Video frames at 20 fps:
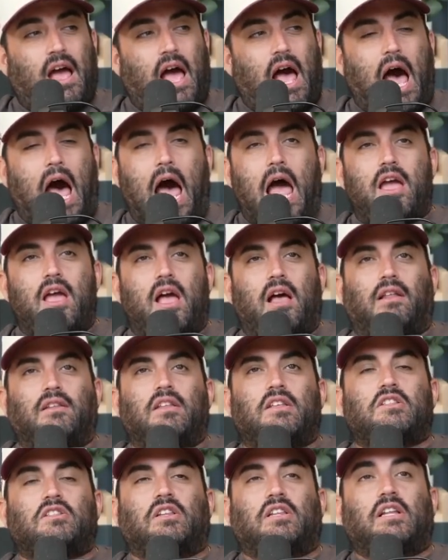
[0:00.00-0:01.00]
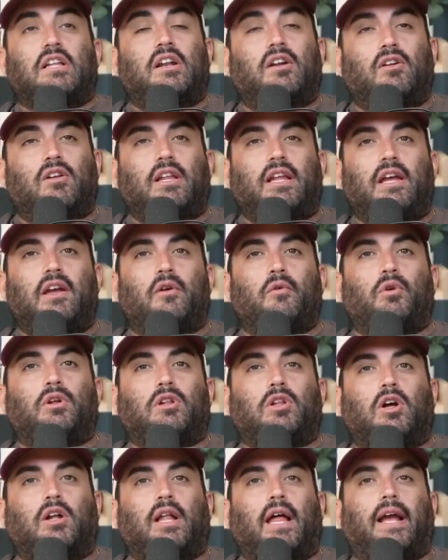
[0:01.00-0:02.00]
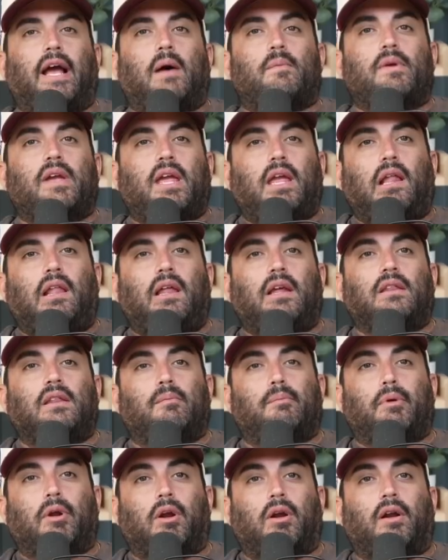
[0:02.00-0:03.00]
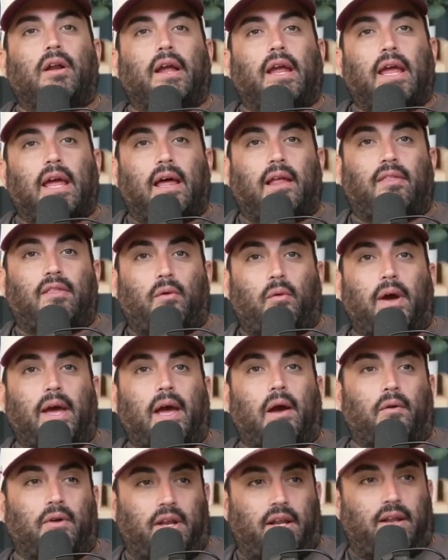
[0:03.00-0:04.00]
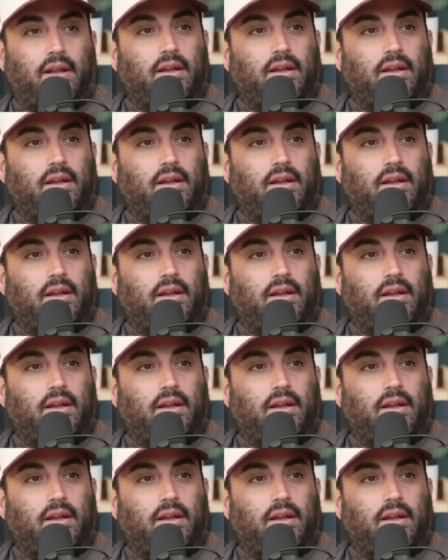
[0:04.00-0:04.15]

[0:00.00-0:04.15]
It will look like I'm killing the bird again the way I would eat